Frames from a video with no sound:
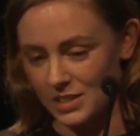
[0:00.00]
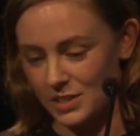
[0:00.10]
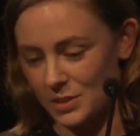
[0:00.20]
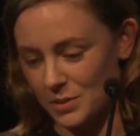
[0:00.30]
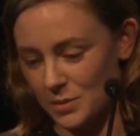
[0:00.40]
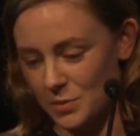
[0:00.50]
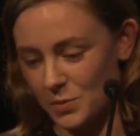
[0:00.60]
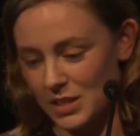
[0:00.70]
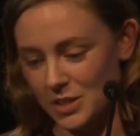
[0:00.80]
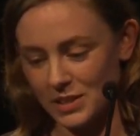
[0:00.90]
So
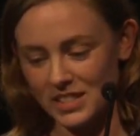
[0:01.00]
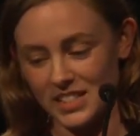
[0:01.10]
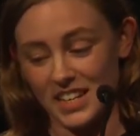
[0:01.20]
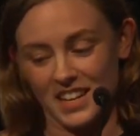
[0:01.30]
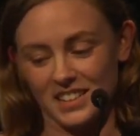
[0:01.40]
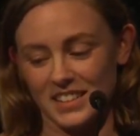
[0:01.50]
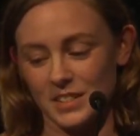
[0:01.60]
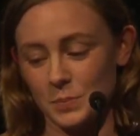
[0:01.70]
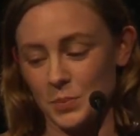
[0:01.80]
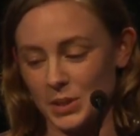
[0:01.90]
once you understand
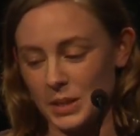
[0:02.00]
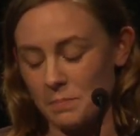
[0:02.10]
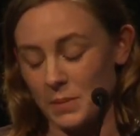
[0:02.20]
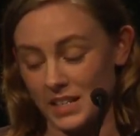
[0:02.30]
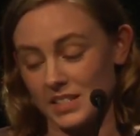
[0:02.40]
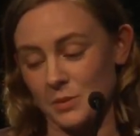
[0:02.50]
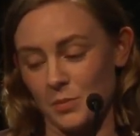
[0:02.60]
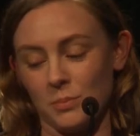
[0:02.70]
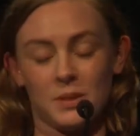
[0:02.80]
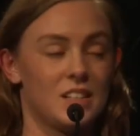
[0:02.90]
these pretty basic
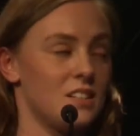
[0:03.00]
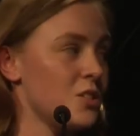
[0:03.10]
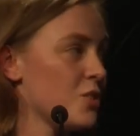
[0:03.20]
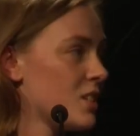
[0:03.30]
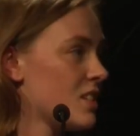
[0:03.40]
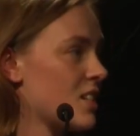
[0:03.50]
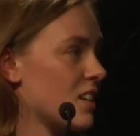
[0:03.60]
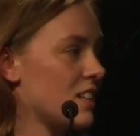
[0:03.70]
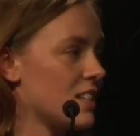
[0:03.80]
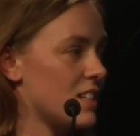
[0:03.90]
properties, you can
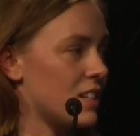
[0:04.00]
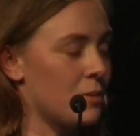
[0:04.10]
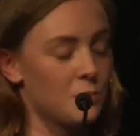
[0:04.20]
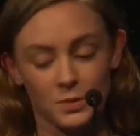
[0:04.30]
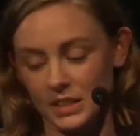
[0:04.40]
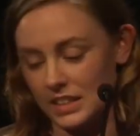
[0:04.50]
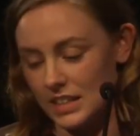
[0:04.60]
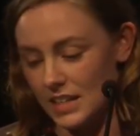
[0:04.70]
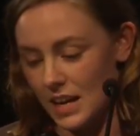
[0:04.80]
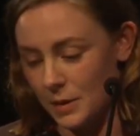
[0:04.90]
suddenly set up
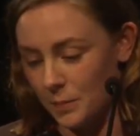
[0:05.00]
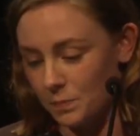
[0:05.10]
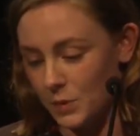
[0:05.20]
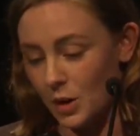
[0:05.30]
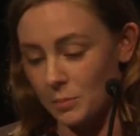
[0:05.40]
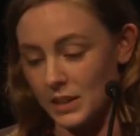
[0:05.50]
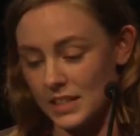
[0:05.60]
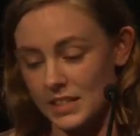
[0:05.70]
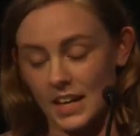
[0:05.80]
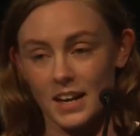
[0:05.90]
really
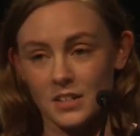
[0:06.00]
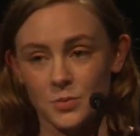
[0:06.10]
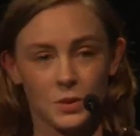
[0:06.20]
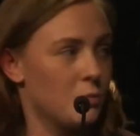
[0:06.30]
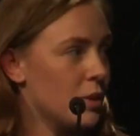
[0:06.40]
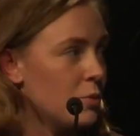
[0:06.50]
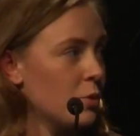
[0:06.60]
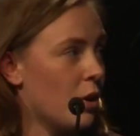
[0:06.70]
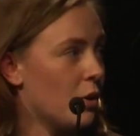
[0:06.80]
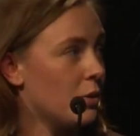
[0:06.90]
complex layouts with minimal
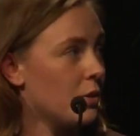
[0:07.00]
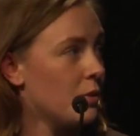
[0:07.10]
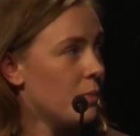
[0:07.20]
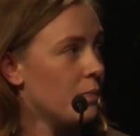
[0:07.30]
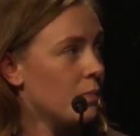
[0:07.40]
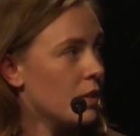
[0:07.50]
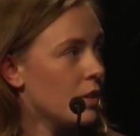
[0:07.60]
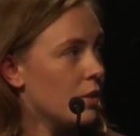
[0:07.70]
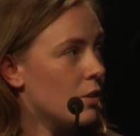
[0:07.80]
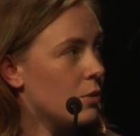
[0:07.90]
code.
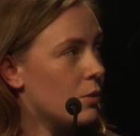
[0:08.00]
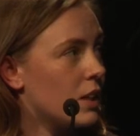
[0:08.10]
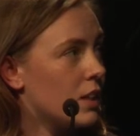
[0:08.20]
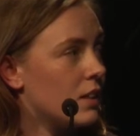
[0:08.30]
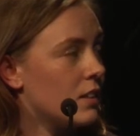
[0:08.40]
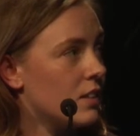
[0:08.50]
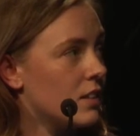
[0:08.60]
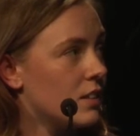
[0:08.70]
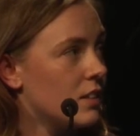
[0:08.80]
Oh, and